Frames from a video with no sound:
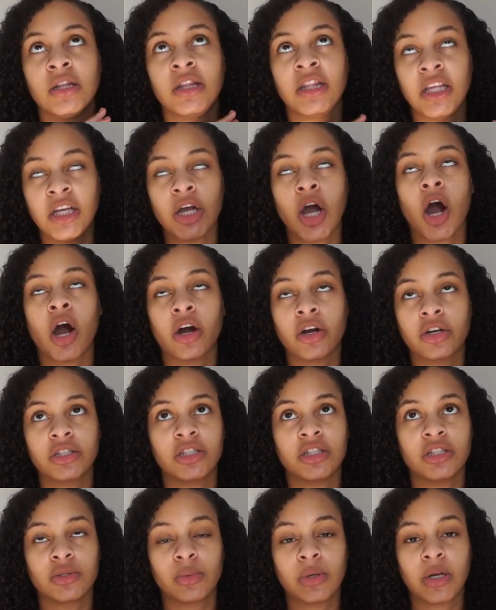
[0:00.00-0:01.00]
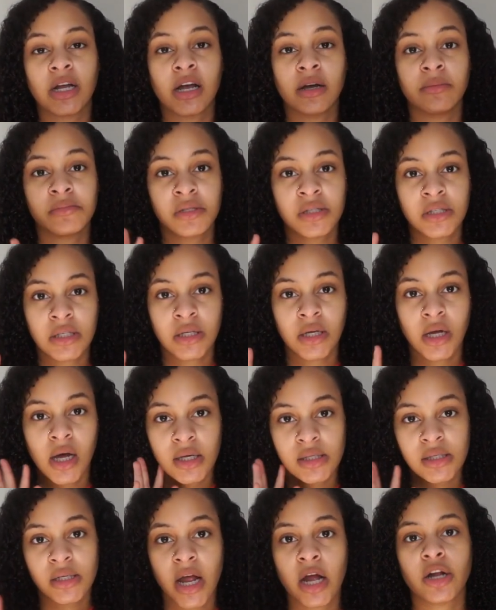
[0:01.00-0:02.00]
the harshest when it comes to
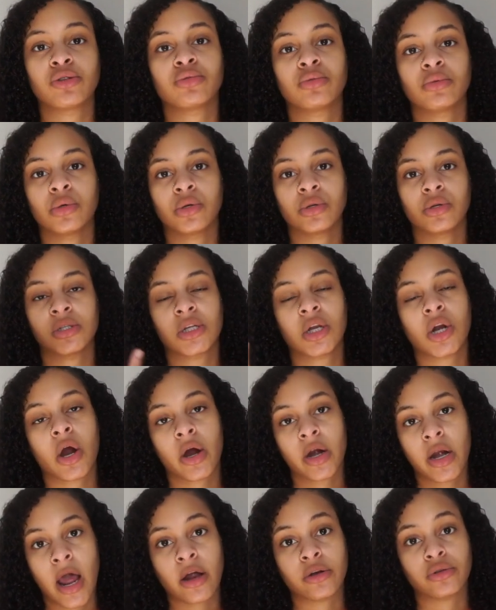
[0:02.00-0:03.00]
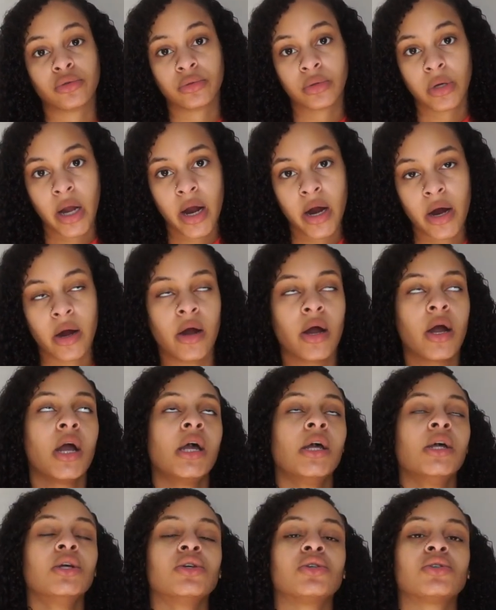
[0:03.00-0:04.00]
us natural girls and our natural hair
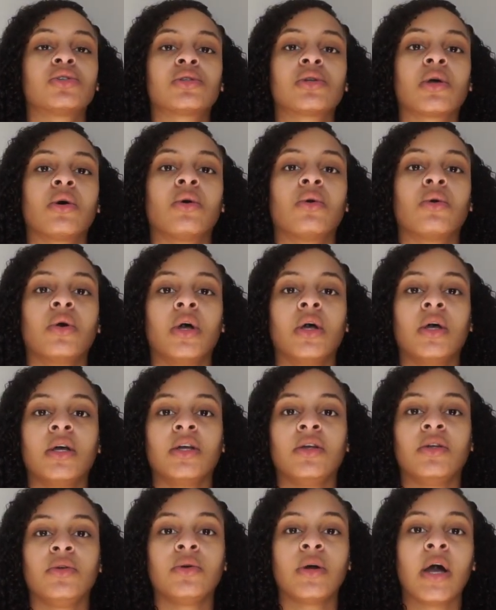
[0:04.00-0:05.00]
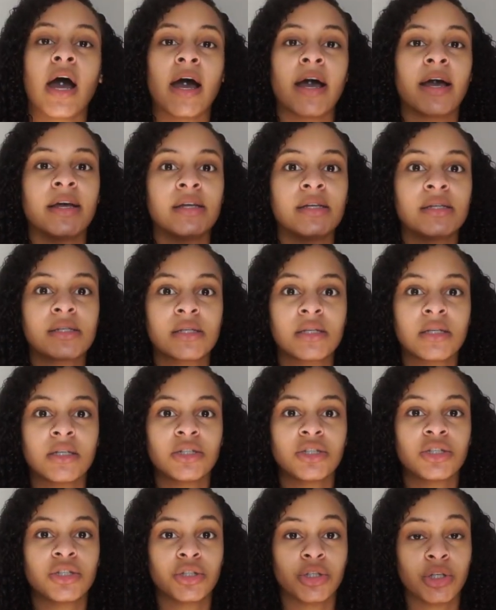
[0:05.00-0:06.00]
so you guys
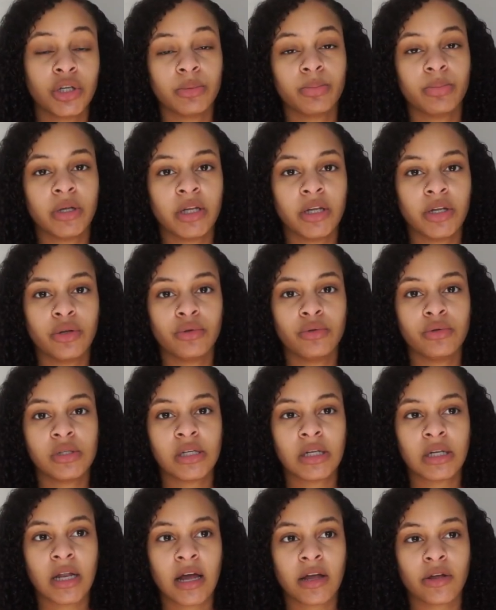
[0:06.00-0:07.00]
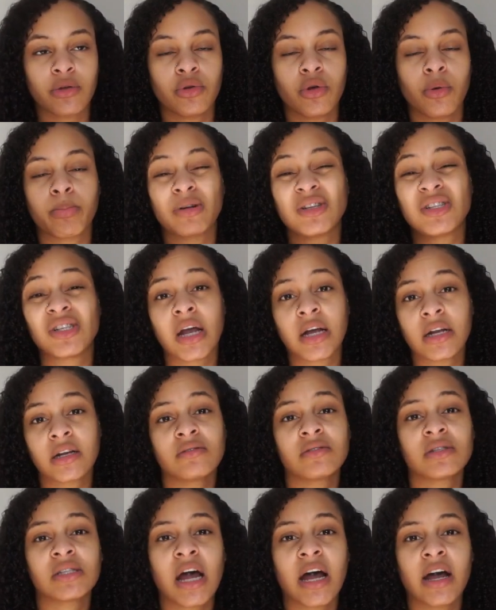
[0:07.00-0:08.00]
should be using like you know
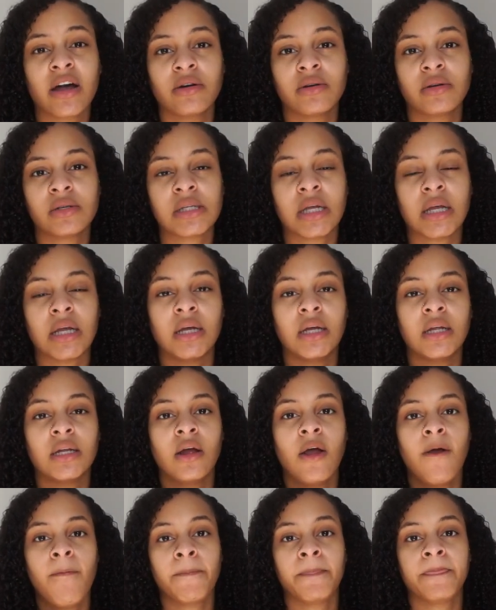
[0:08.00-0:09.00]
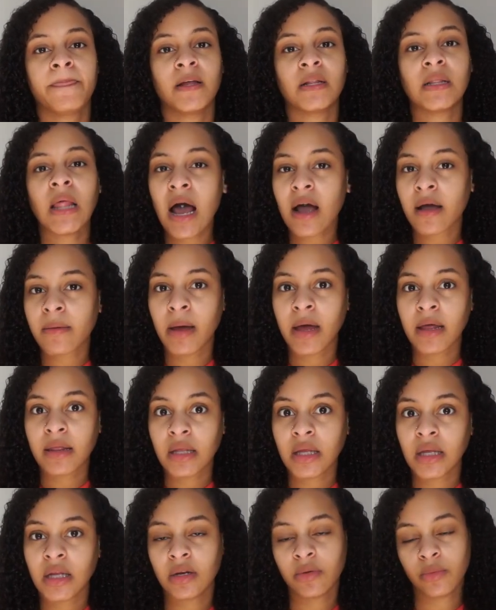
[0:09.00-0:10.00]
protective styles and the LOC
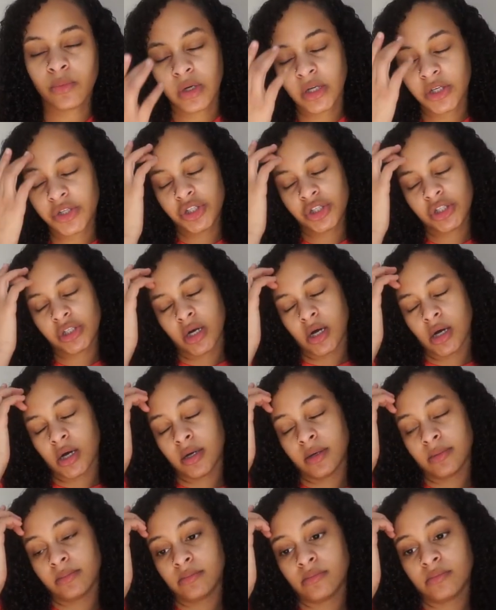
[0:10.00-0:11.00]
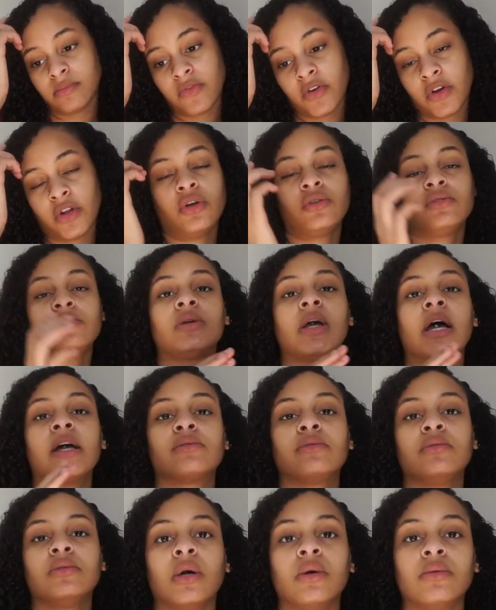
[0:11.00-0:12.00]
method, which um, for those of you guys
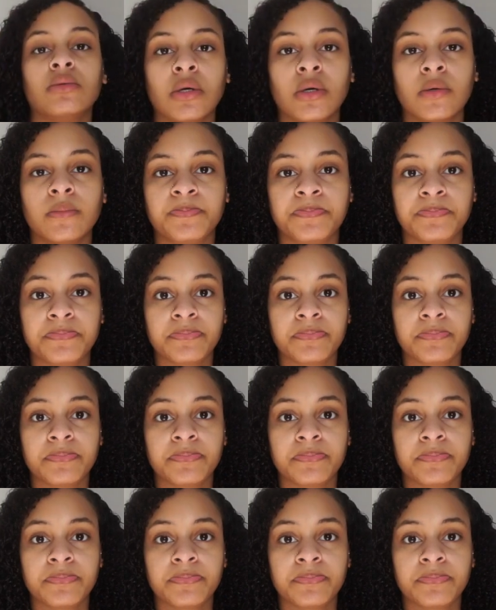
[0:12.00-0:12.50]
who don't know